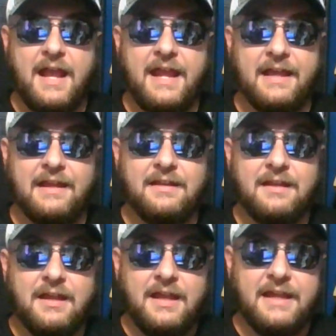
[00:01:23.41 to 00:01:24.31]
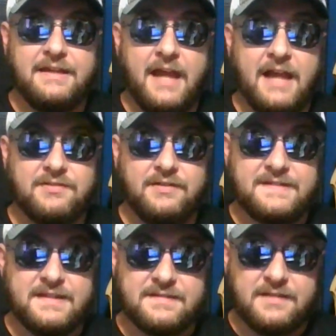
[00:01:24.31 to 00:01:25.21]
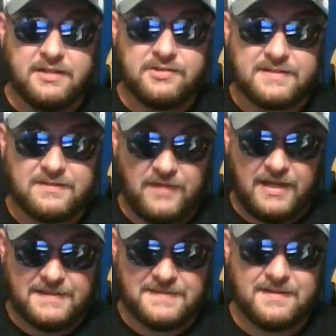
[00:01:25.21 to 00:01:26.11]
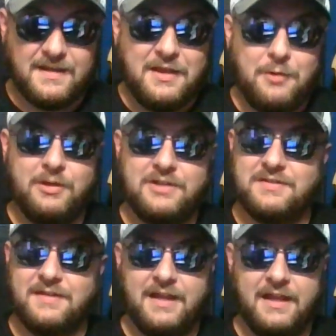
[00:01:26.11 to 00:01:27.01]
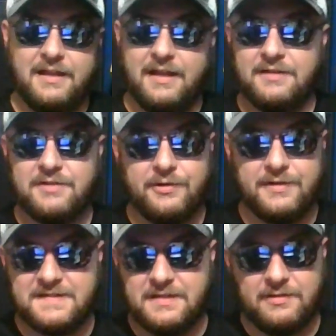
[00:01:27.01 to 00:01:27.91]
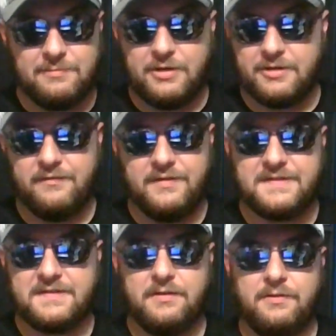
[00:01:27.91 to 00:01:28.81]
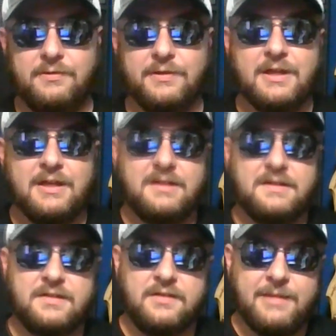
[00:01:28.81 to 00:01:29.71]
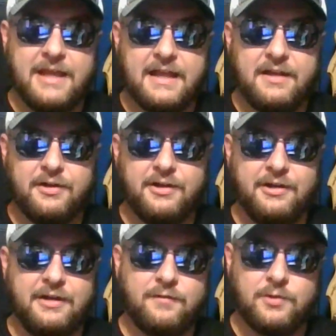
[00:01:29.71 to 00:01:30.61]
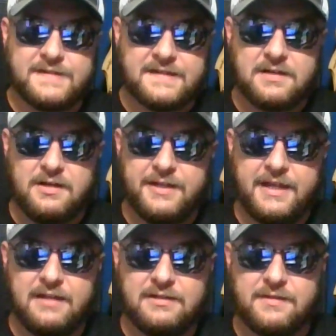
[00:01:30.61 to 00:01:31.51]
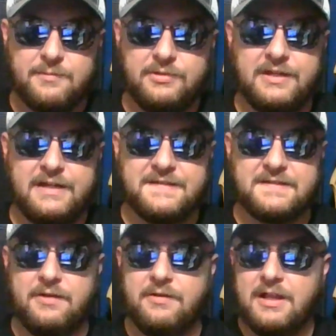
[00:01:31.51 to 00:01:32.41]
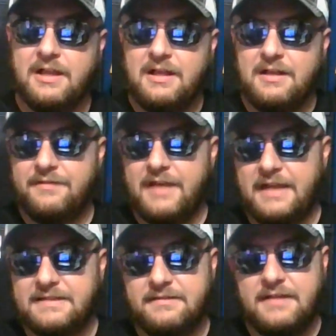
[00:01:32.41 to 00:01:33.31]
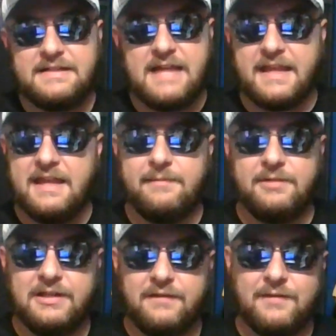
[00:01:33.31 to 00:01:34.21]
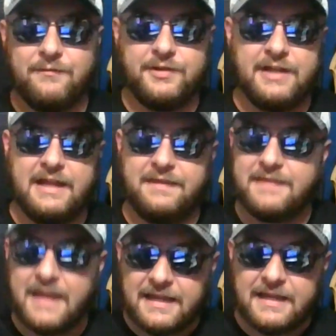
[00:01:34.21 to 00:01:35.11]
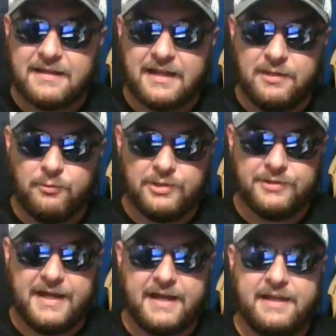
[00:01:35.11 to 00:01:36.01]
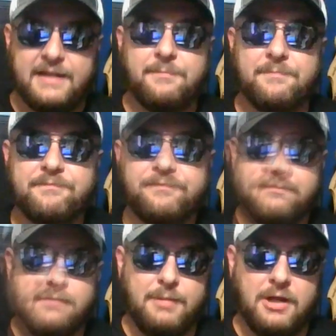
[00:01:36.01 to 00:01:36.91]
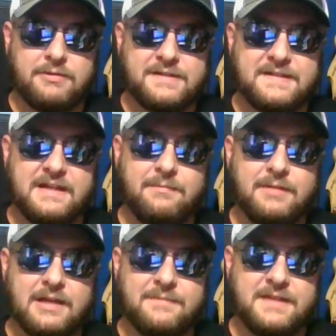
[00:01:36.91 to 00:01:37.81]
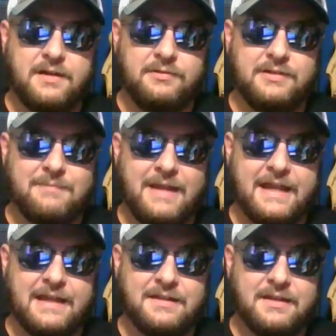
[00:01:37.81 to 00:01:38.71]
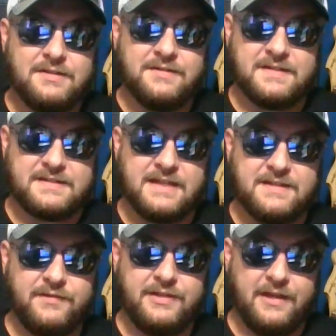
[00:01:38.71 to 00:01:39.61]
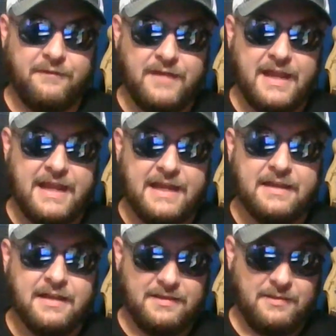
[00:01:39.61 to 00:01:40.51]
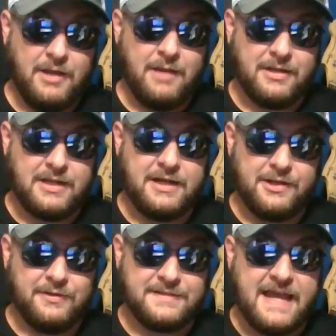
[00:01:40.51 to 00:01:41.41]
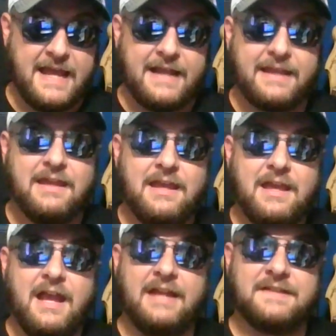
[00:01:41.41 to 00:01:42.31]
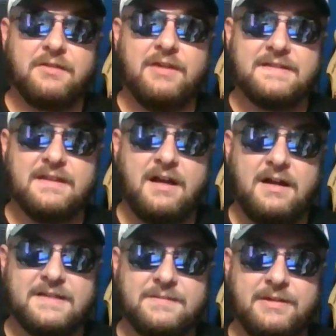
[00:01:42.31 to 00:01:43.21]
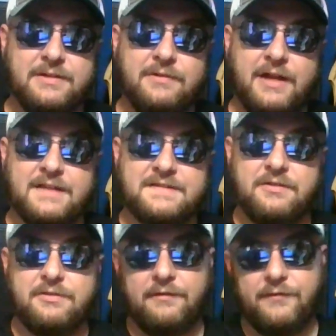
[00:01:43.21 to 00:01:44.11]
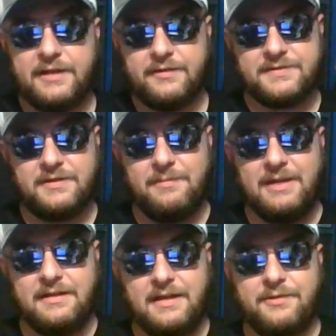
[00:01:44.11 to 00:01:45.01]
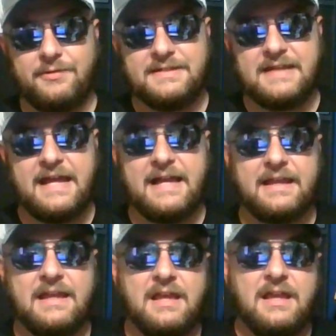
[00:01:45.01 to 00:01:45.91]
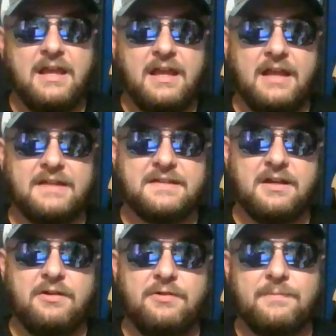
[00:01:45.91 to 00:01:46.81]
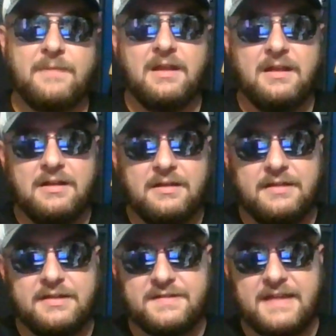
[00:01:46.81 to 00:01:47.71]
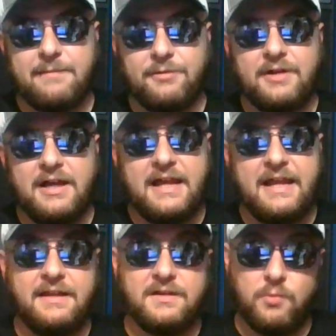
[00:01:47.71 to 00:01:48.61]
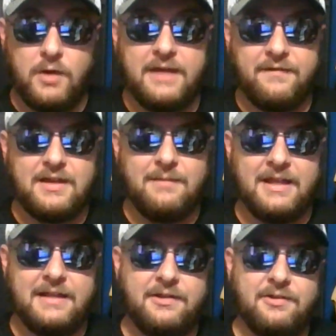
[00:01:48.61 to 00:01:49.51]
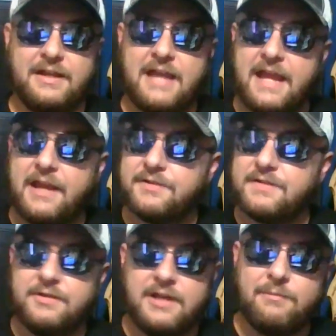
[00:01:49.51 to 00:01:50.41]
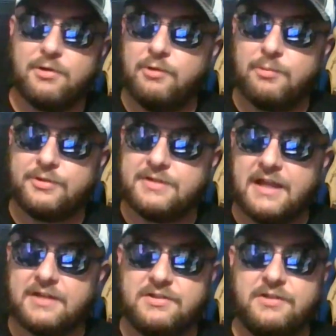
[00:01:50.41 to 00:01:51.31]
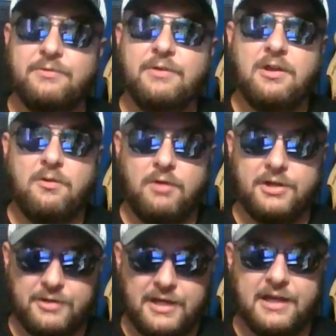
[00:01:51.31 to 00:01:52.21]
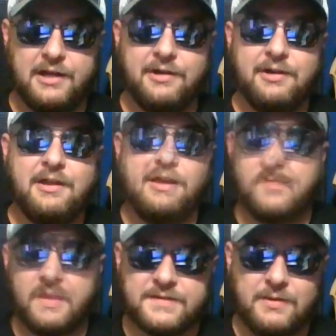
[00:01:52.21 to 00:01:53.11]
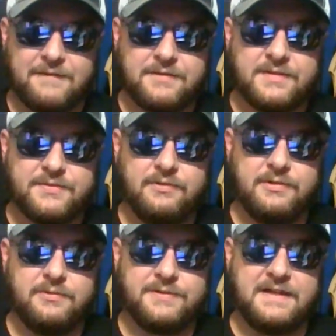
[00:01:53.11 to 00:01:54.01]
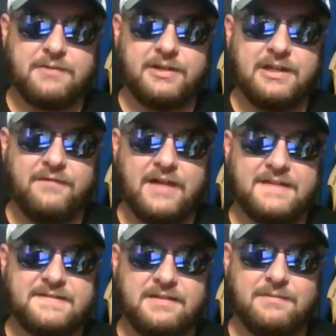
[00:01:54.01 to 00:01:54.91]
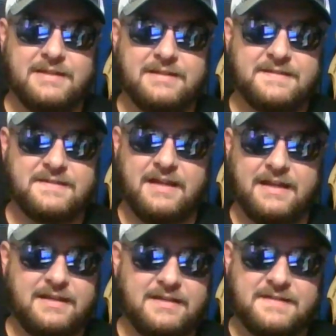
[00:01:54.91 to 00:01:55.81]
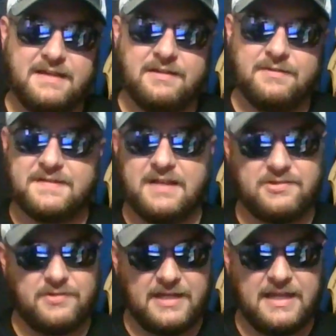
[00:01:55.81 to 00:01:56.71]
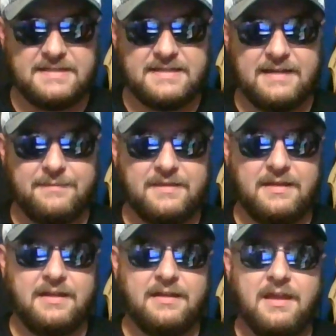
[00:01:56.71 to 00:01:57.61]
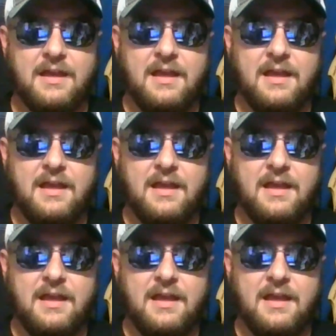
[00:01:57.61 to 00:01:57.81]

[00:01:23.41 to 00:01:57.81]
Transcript: And he actually sees the ninja's face, which in turn is stealing part of his soul. So they behead her, and of course he's called ahead to the police, so they attack him and leave him for dead, thinking that he will die. But Paul Racine becomes the only man to successfully evade a Mikado attack. And so he's in the hospital, and so they're afraid there's going to be another attack. And so this samurai and his wife come in, and they're like, hey, here's our number, we'll protect you while you're here. So after this really cool scene where he evades them at this like casino / arcade type thing,